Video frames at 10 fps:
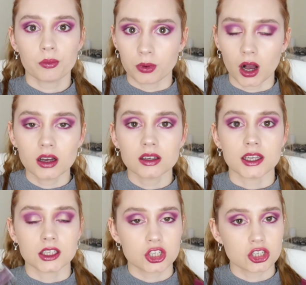but
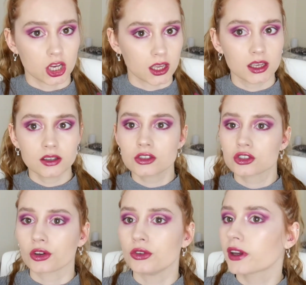it's sheer,
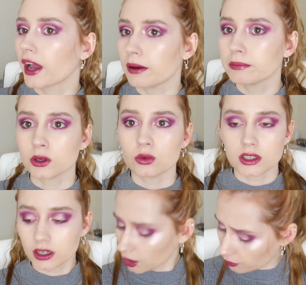so you can build
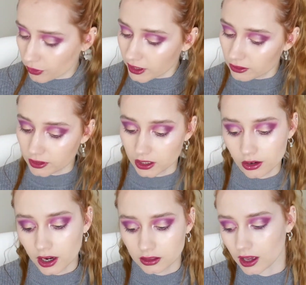it. I really, really
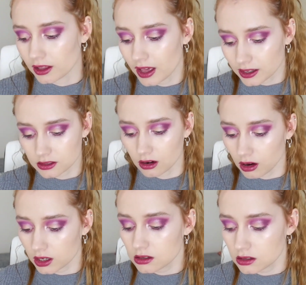like that. That's
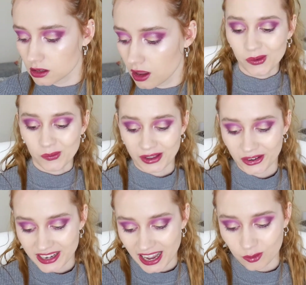nice. We
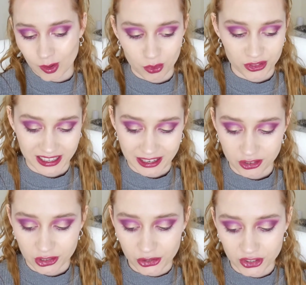only have one more thing left
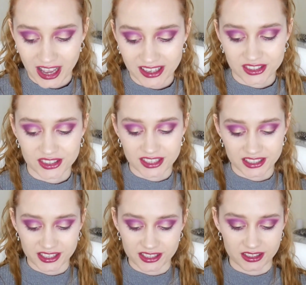to look at, so
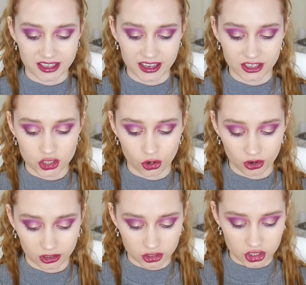this is the
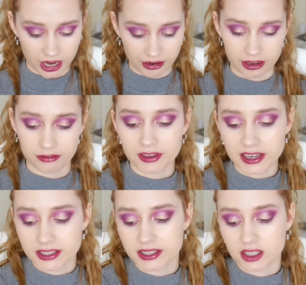chocolate cherry
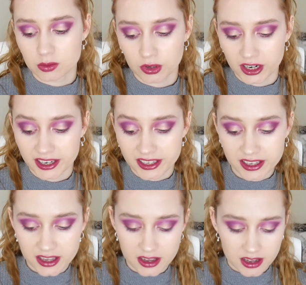fixing spray.
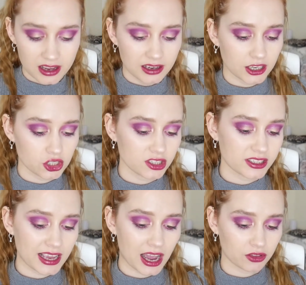Let's just
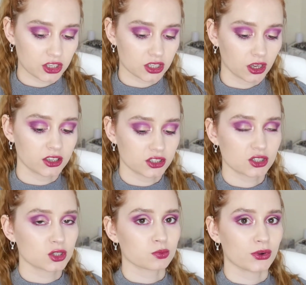see how this
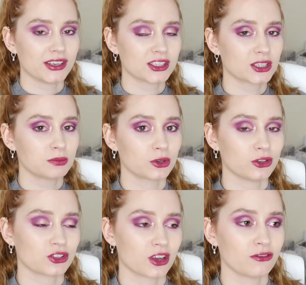spritz,
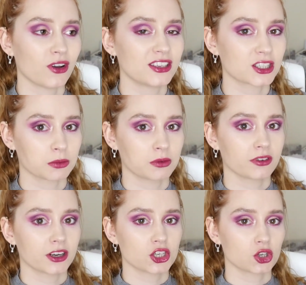because I find some of them
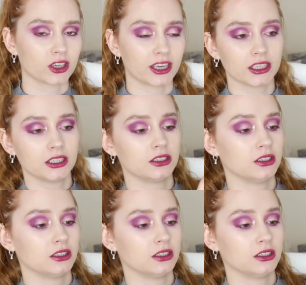very shocking.